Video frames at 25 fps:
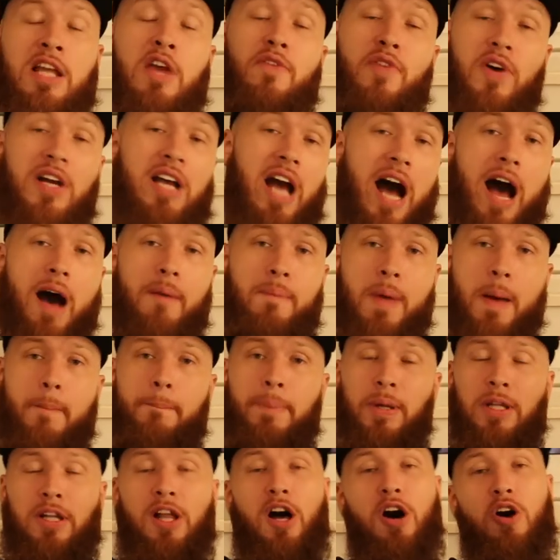Leave a
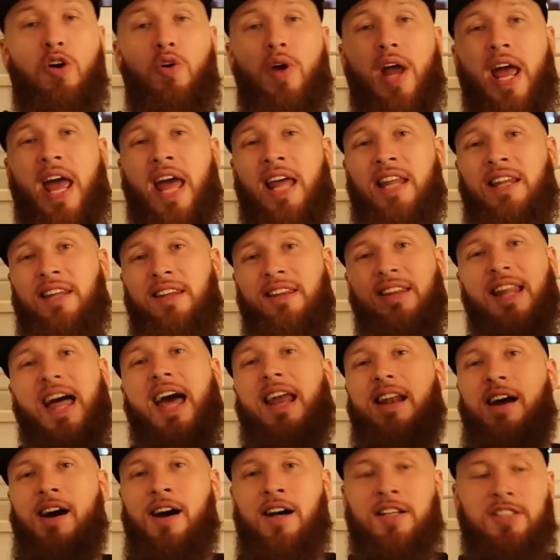comment below and
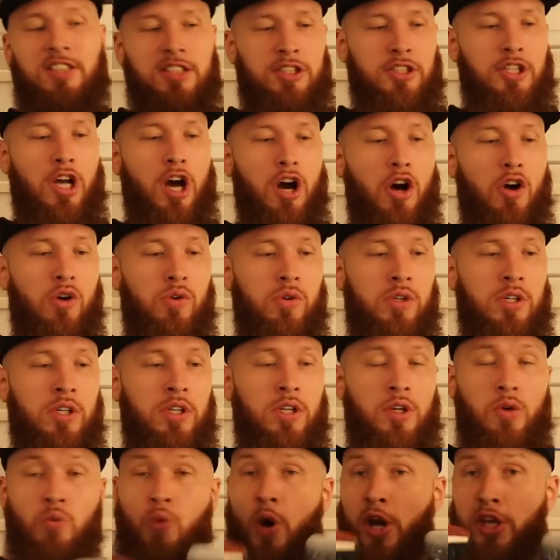let us know
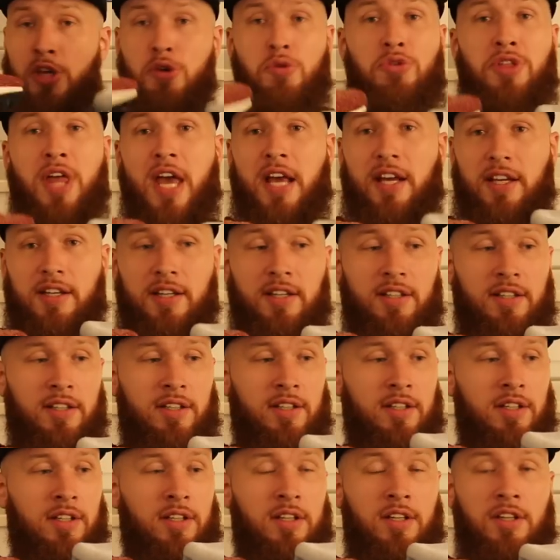what you think.
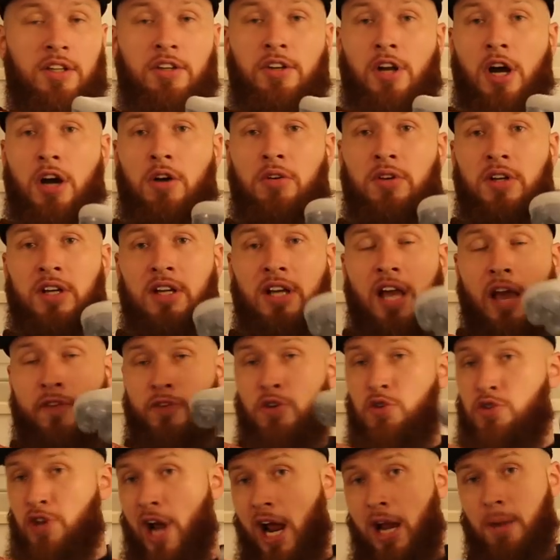You know,
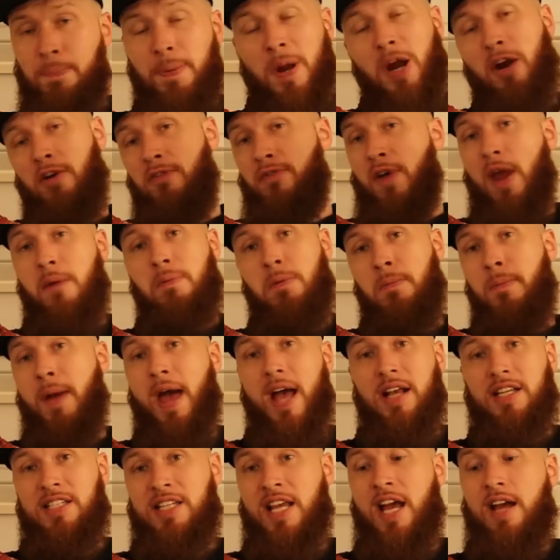have you tried a pair of Vapor
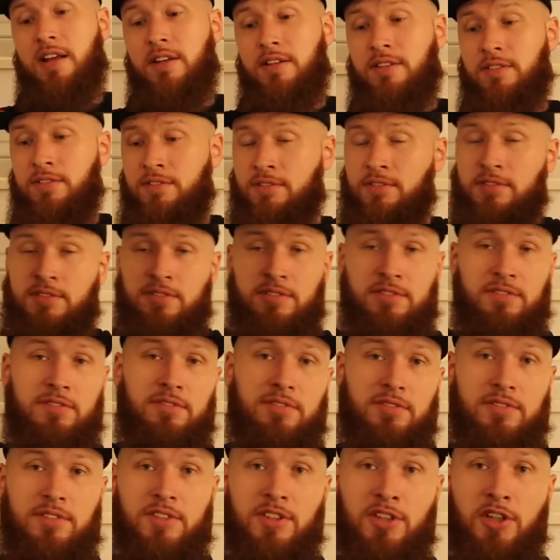Max yet?
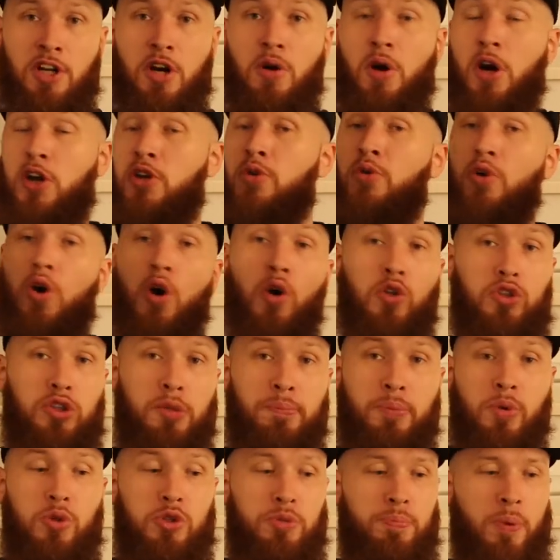You know, are you an
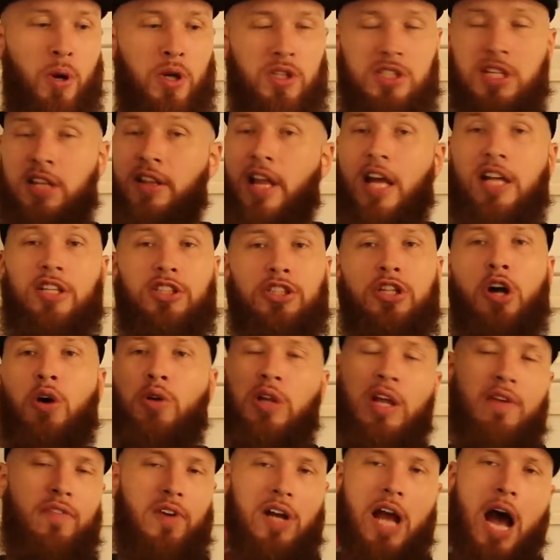Ultra Boost person? Let us
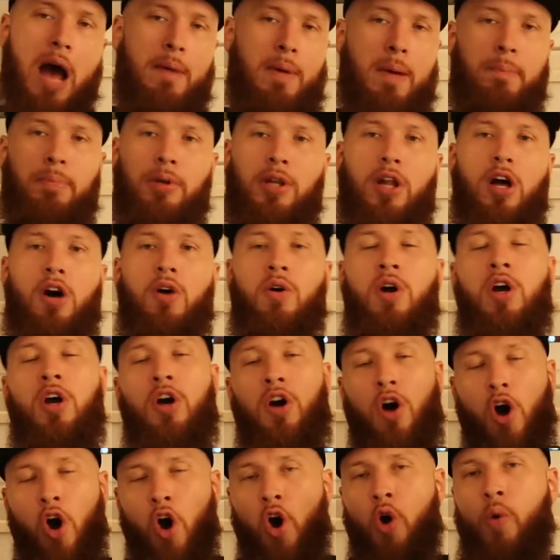know. Leave a comment below.
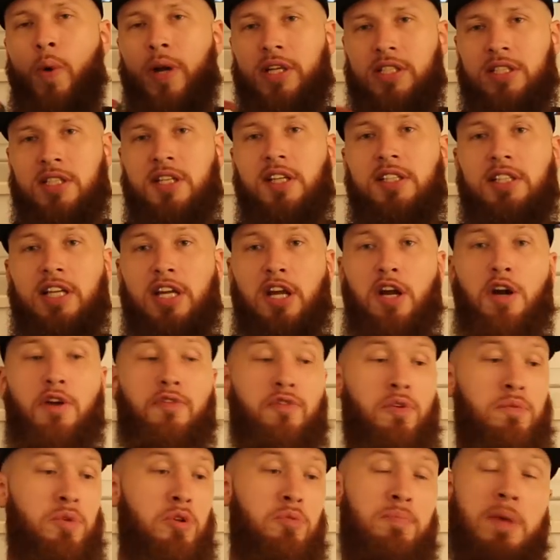Always good to
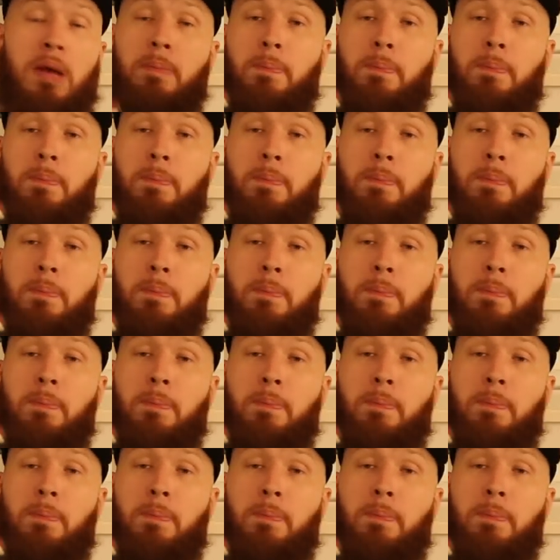hear from you.